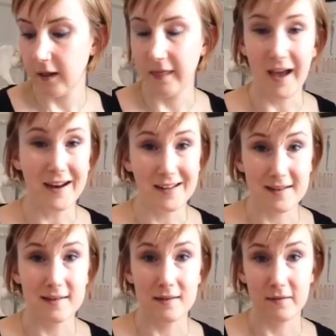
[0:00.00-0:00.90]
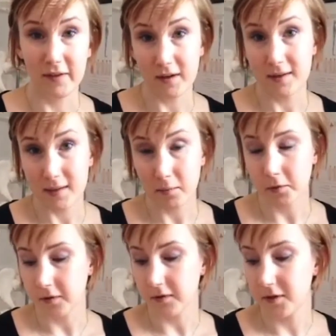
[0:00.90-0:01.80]
that is very
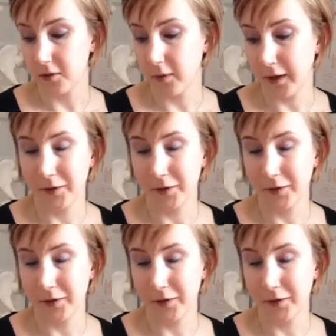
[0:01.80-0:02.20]
similar to how